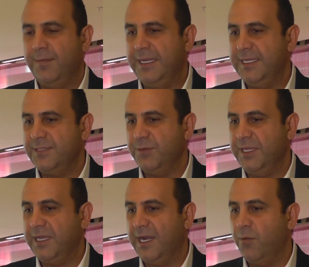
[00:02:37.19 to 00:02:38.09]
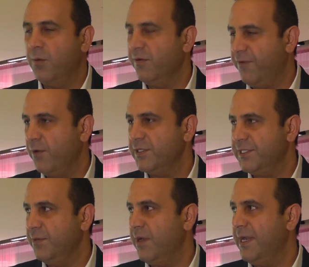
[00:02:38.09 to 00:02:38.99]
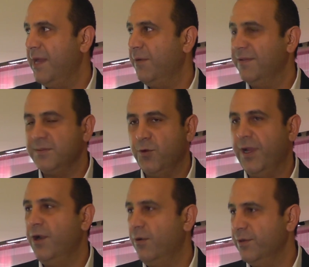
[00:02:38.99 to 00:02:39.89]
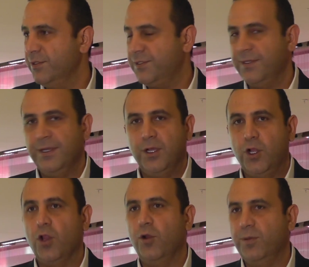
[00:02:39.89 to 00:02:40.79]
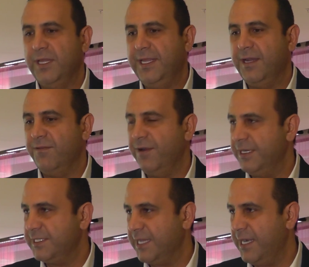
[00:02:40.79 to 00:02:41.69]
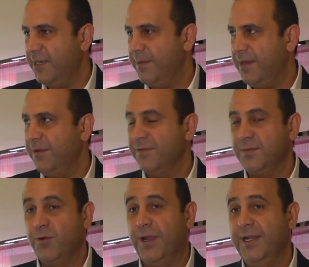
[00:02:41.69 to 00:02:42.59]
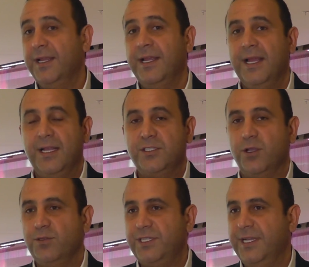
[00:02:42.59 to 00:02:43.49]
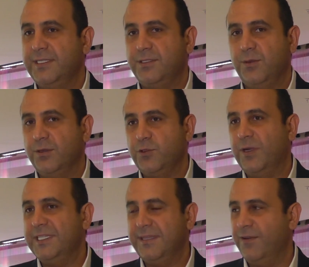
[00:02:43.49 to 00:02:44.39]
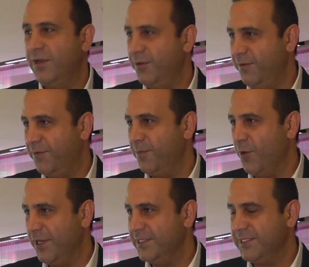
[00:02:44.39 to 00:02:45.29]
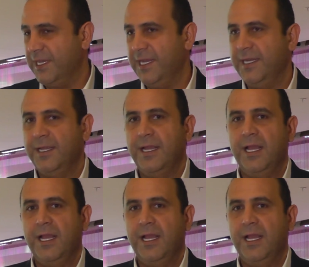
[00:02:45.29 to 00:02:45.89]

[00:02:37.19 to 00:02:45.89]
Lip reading: is really kind of what we're focusing right now. We have some great owners globally that are very excited about. We have some great associates, 2,700 from Morgan's side.